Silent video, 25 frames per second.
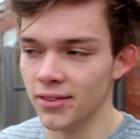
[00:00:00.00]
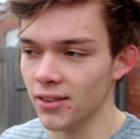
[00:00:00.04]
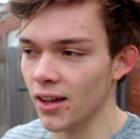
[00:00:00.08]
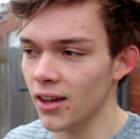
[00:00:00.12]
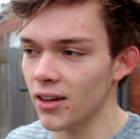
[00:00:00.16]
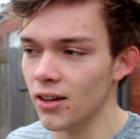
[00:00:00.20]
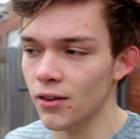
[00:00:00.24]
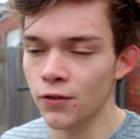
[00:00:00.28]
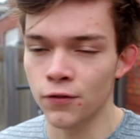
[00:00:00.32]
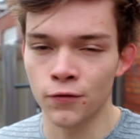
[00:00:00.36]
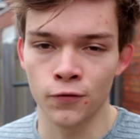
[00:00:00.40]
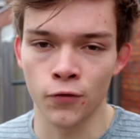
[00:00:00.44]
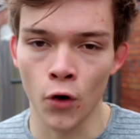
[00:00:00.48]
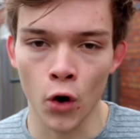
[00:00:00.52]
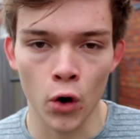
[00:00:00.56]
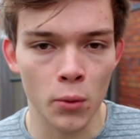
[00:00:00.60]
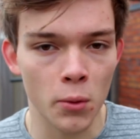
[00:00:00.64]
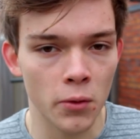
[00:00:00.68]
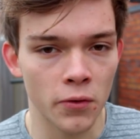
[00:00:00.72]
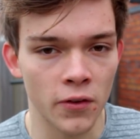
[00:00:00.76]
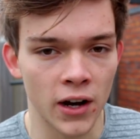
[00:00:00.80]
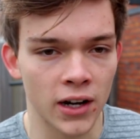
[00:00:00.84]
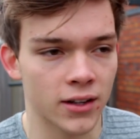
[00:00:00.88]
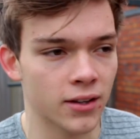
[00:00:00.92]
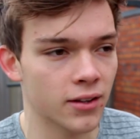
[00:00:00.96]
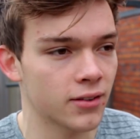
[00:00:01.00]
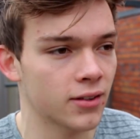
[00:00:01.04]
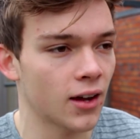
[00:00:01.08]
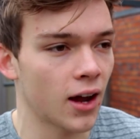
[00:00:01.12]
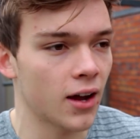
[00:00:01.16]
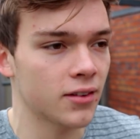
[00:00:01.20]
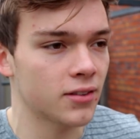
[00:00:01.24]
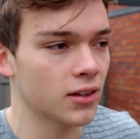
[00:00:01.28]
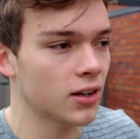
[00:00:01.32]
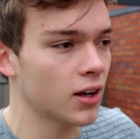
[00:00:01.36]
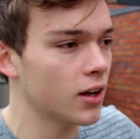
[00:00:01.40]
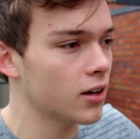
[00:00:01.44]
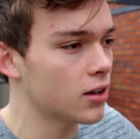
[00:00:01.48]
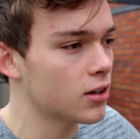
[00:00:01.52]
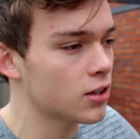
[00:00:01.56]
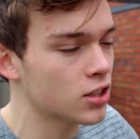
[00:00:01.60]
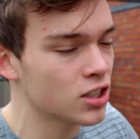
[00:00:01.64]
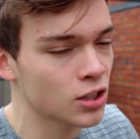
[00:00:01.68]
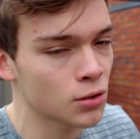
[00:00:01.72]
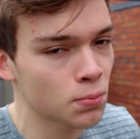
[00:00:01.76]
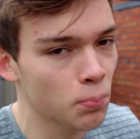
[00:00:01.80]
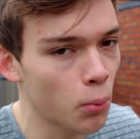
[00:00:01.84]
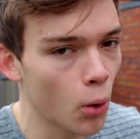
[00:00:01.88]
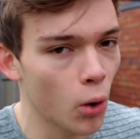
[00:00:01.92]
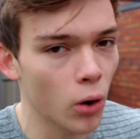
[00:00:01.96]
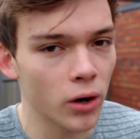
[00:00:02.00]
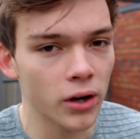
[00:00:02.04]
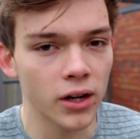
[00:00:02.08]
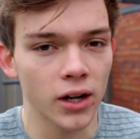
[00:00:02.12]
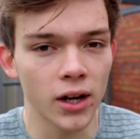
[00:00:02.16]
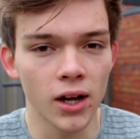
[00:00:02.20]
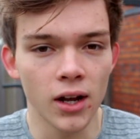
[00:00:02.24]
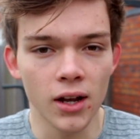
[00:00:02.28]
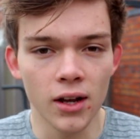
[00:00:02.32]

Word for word: any form of exercising, any sport